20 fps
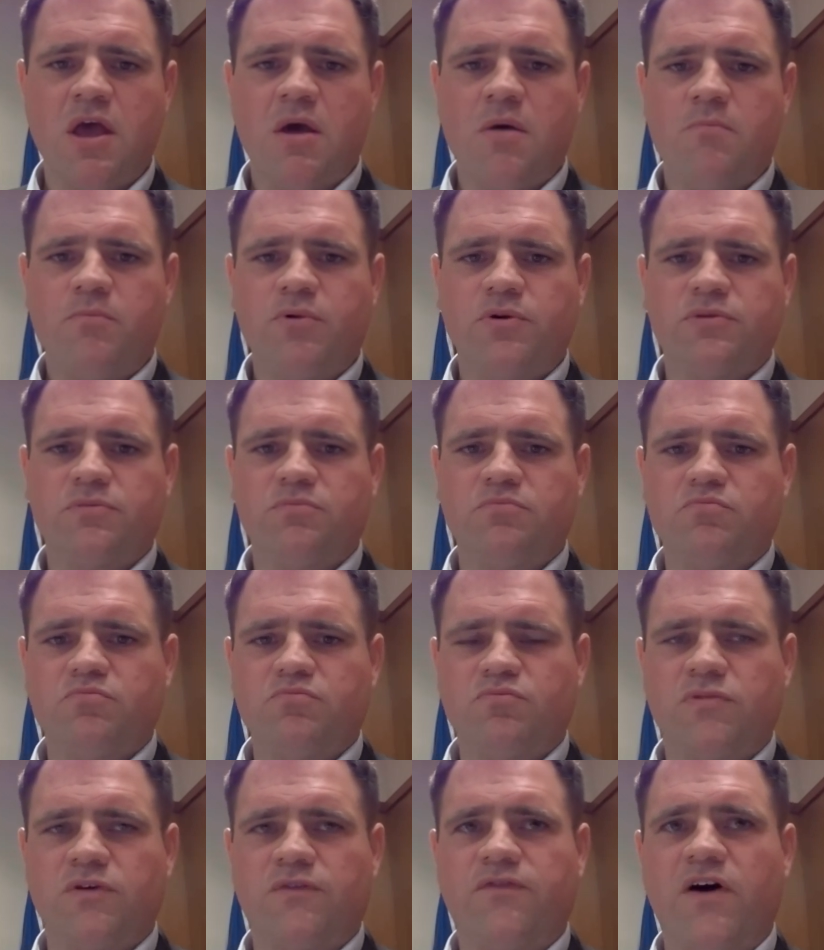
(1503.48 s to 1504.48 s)
but
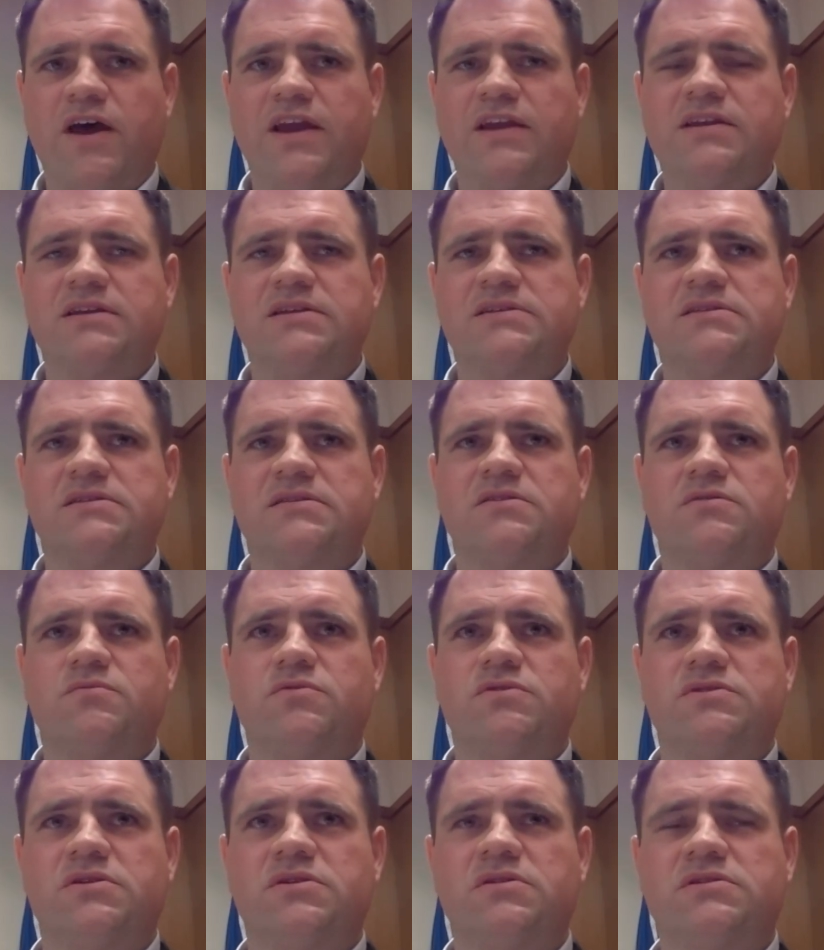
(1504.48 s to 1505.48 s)
the findings and the
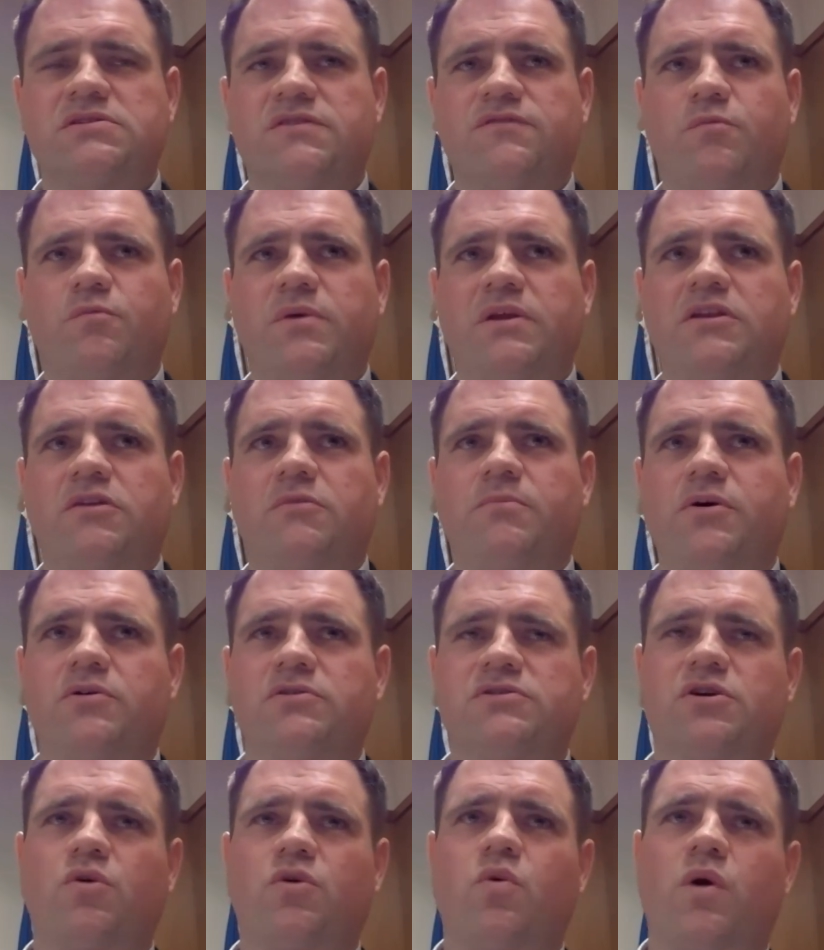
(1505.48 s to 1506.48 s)
results of opinion
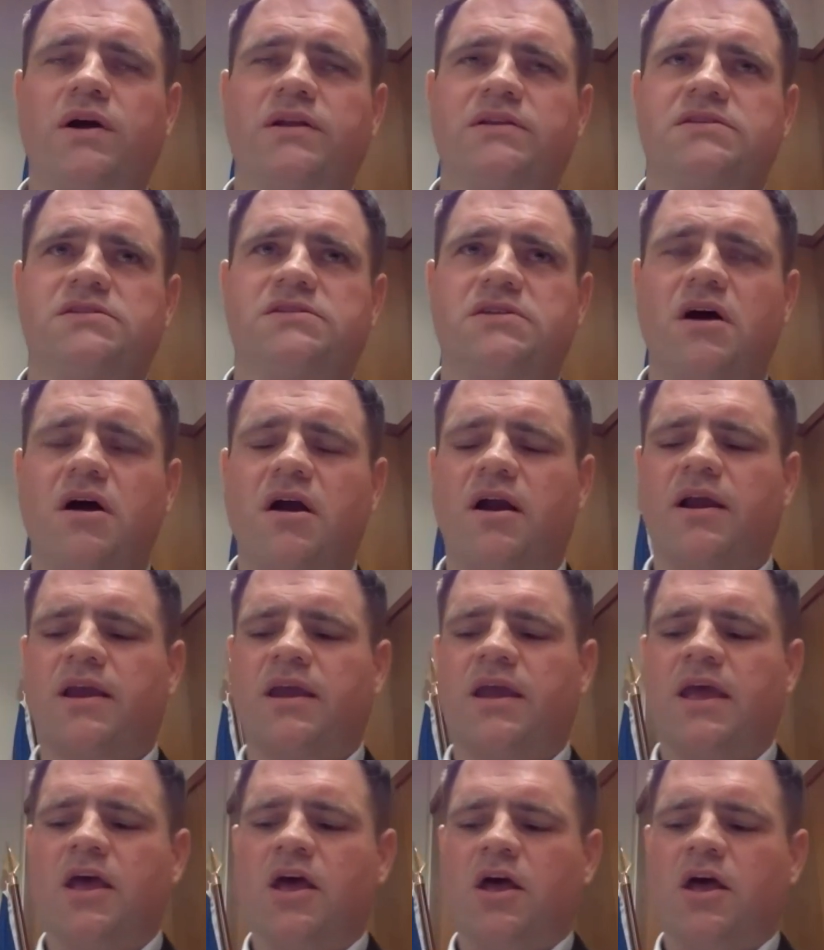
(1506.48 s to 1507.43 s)
polls are quite stark.